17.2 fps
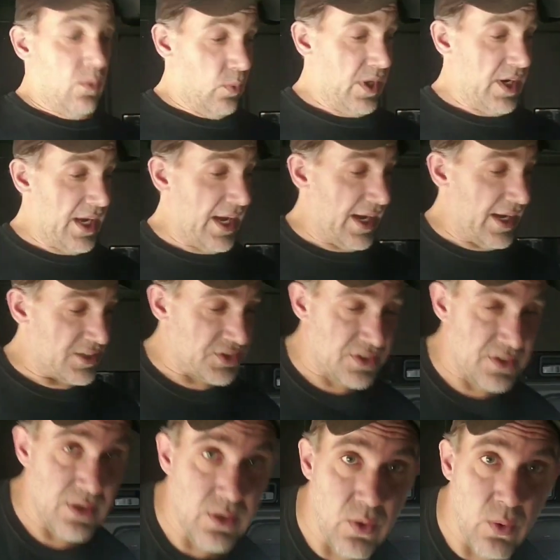When
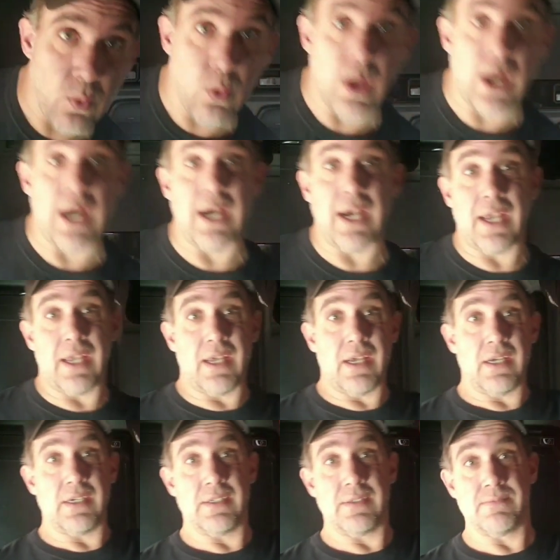asked why
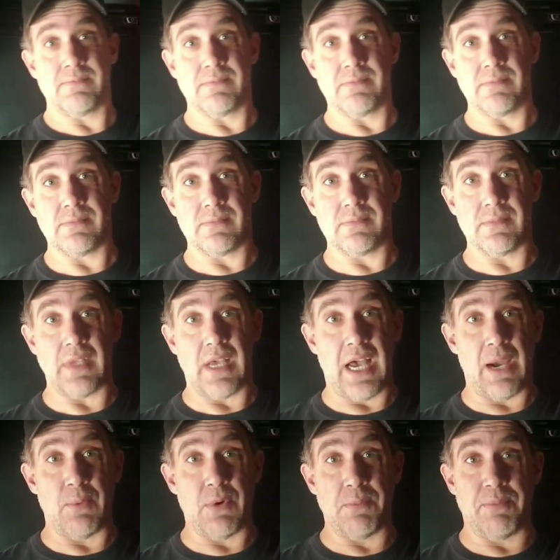
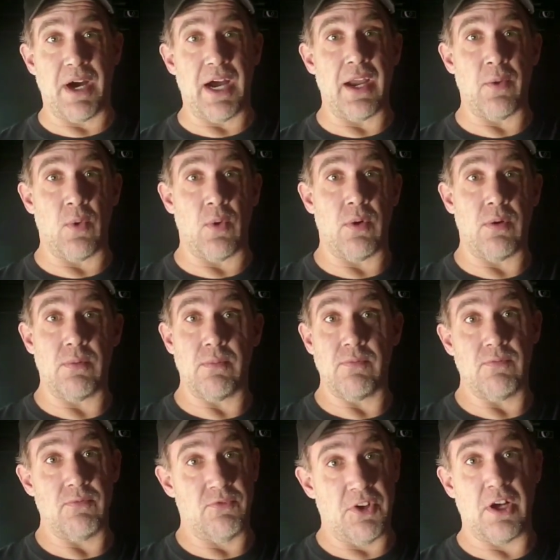I would buy
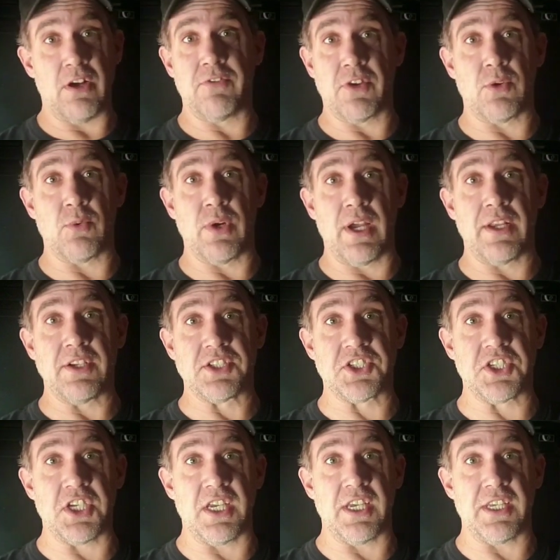velvet red
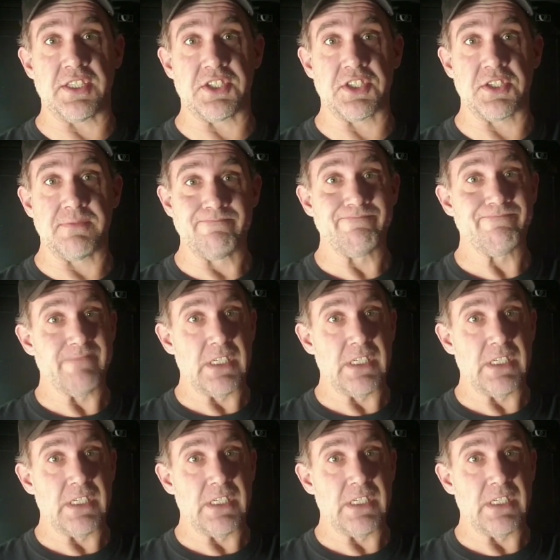sheets,